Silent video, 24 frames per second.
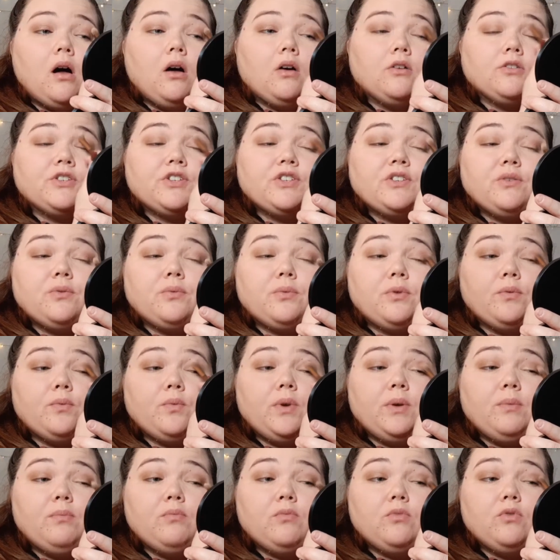Also, when
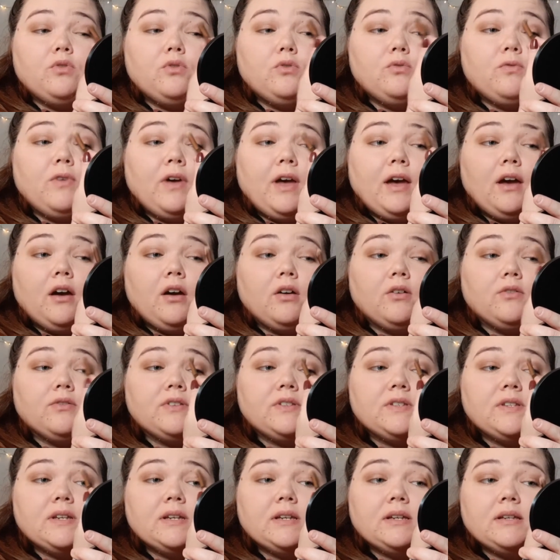we move
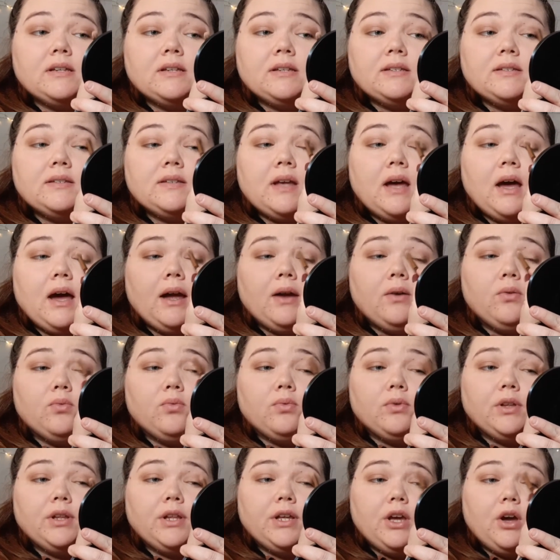houses, I
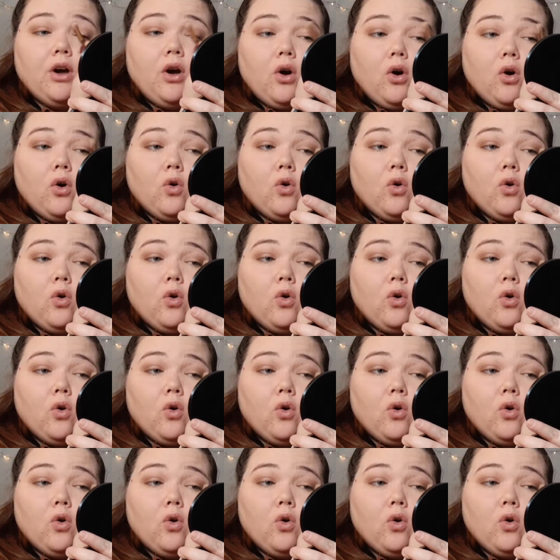really